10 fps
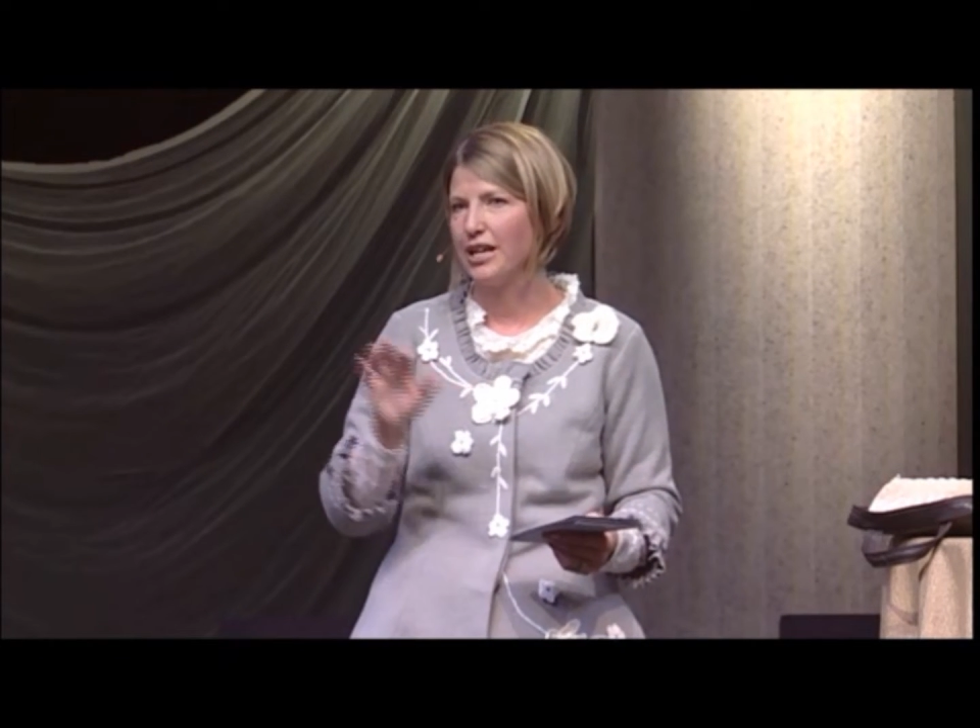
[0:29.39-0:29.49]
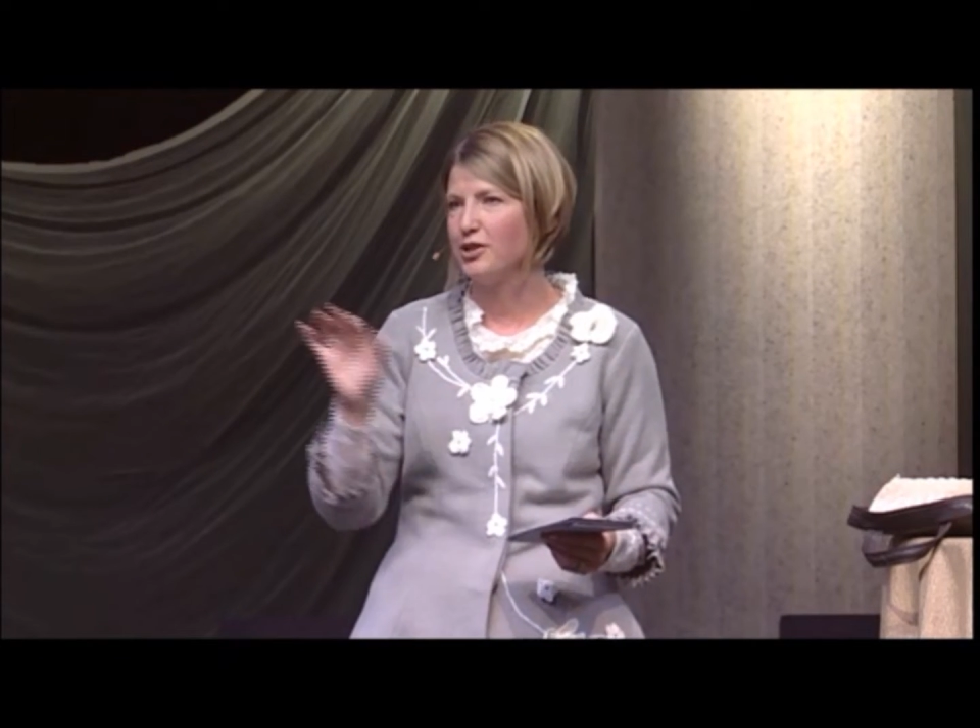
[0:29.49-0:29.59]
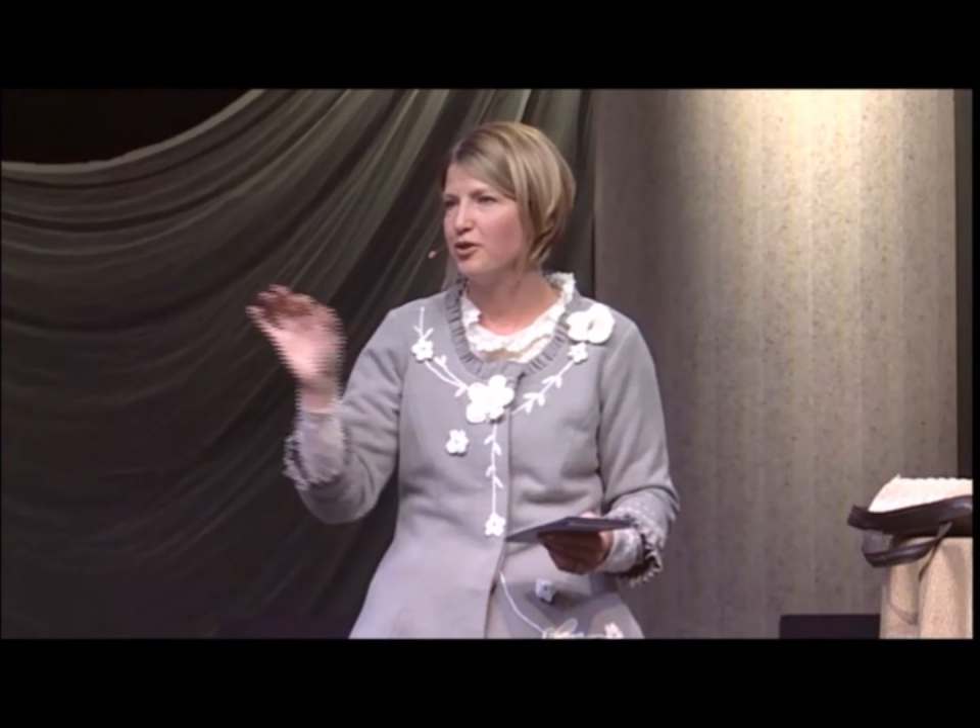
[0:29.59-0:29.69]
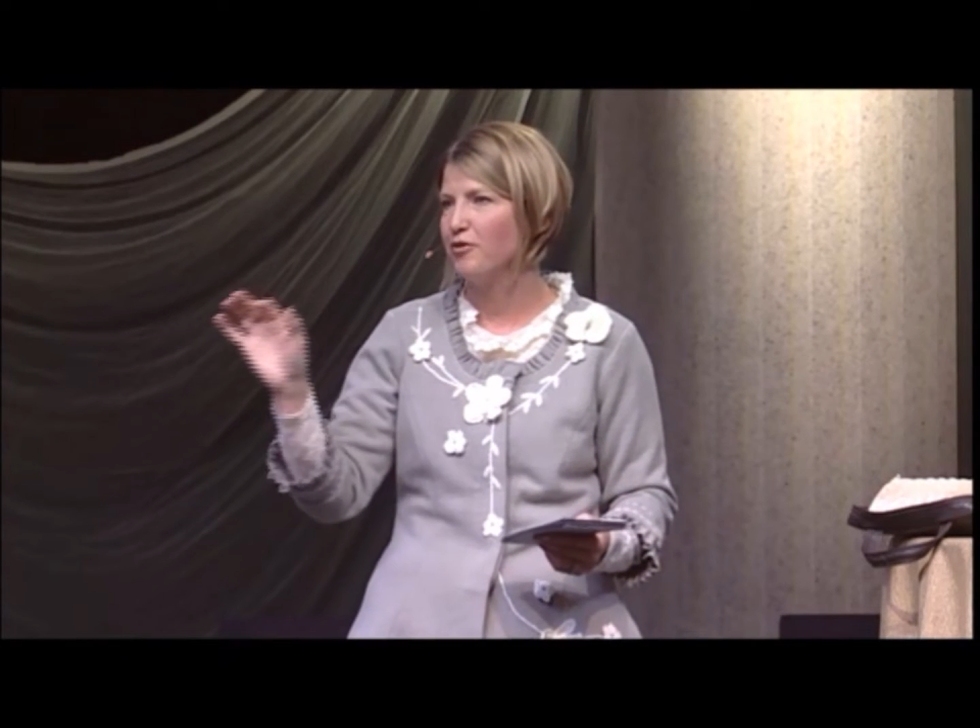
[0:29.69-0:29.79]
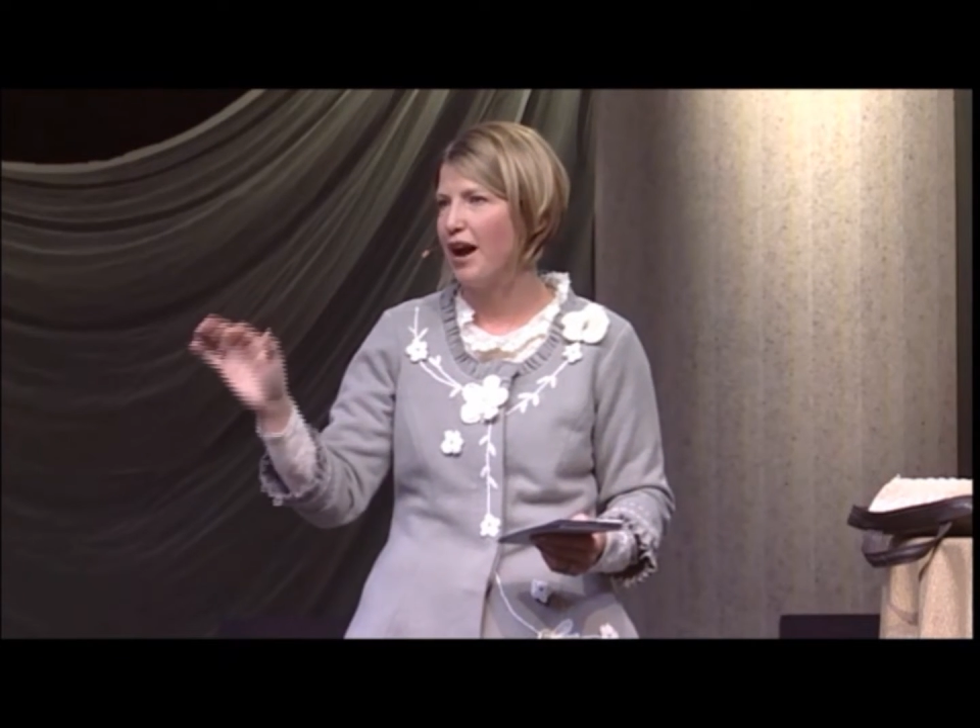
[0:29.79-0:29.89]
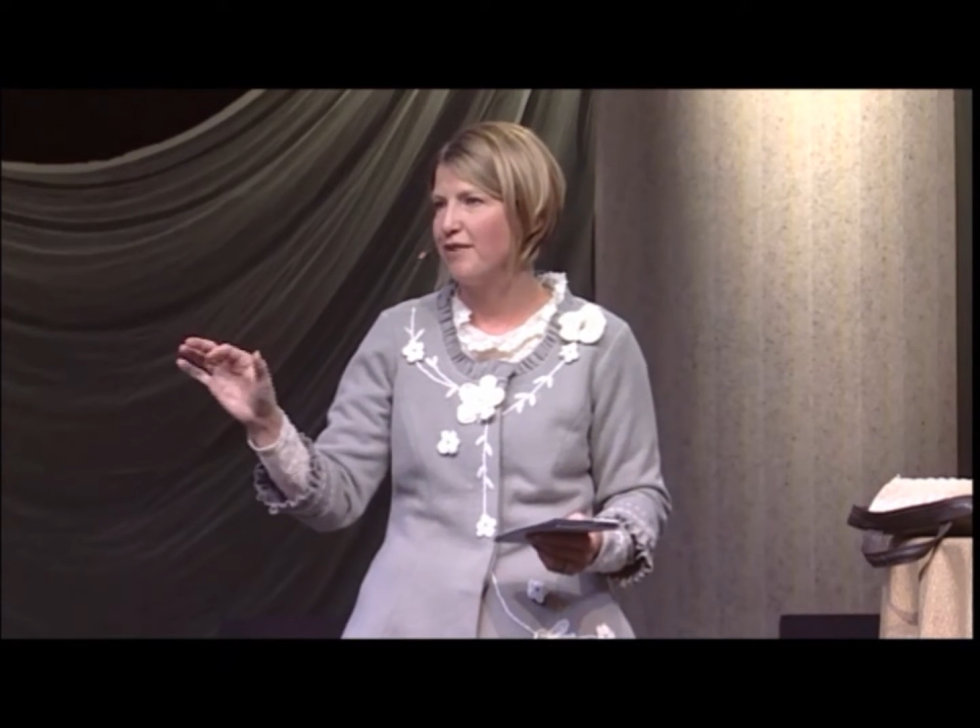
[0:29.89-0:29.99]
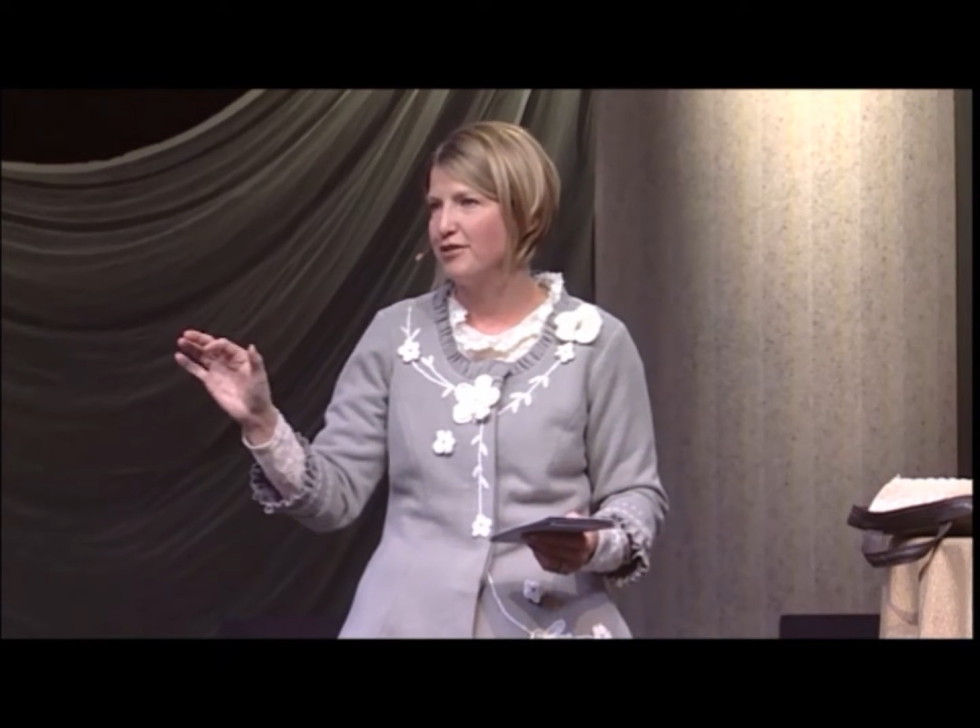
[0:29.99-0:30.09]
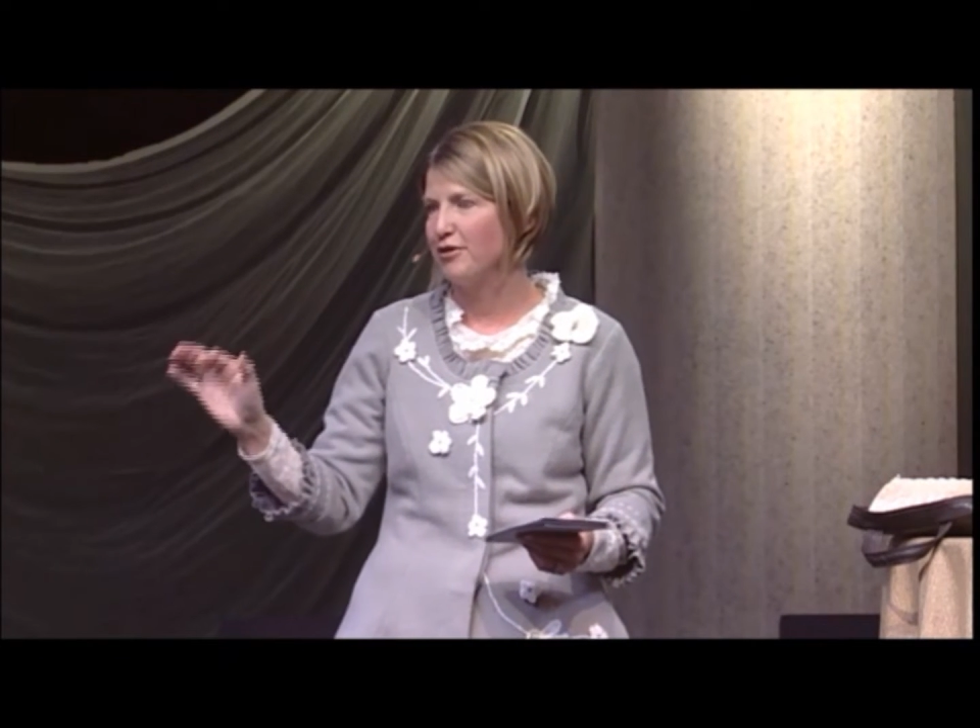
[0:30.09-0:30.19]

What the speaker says: into 5